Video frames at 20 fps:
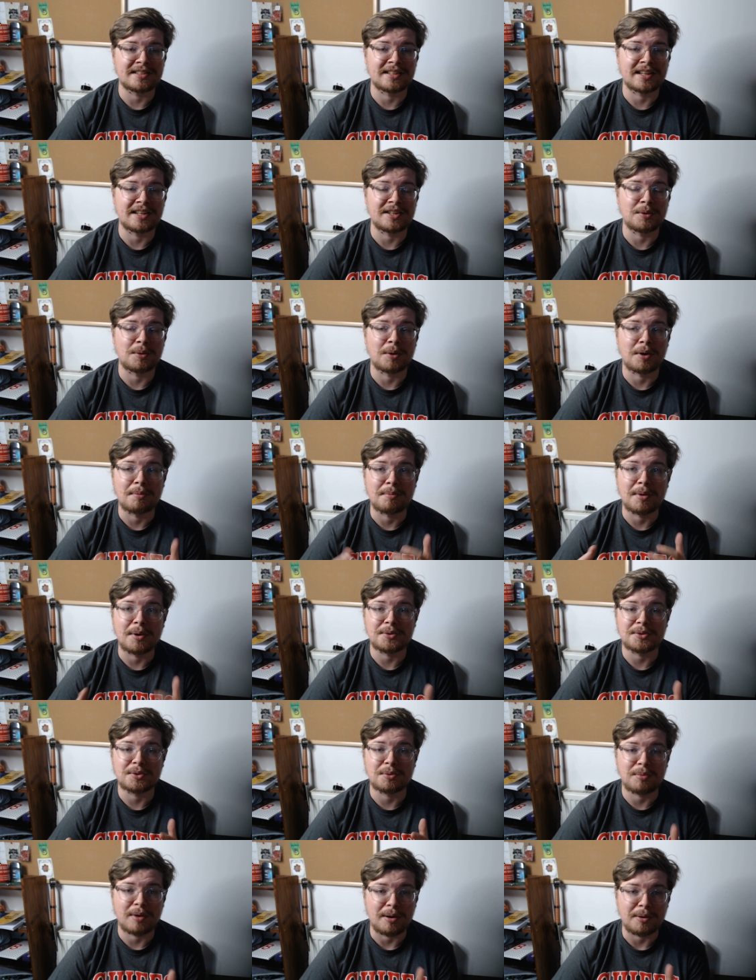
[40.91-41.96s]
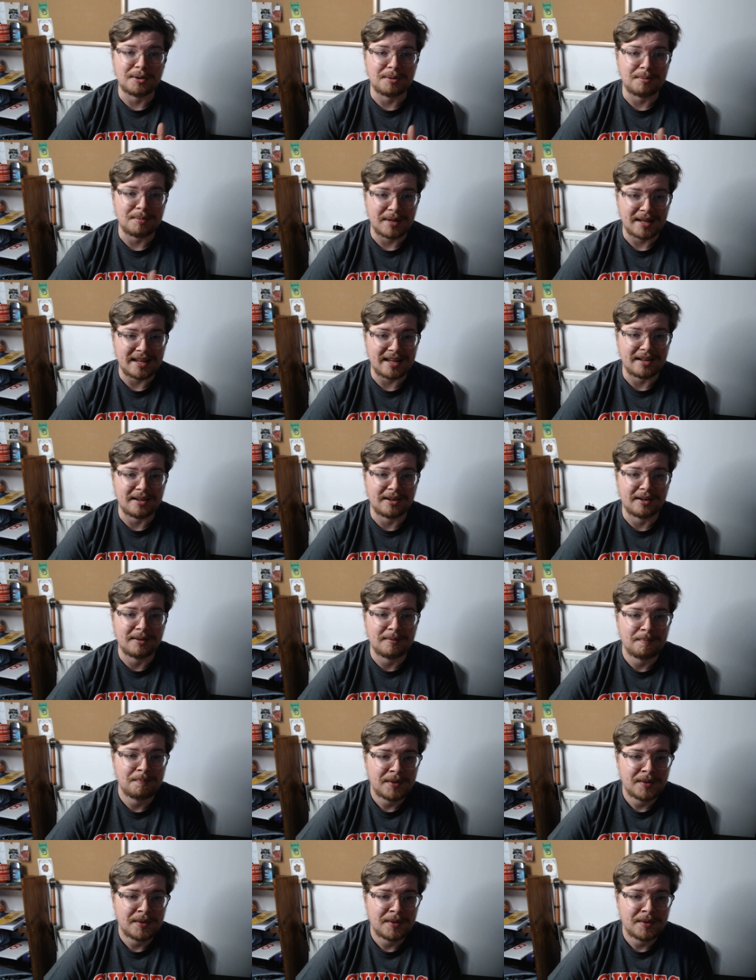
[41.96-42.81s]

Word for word: date, you are most welcome here.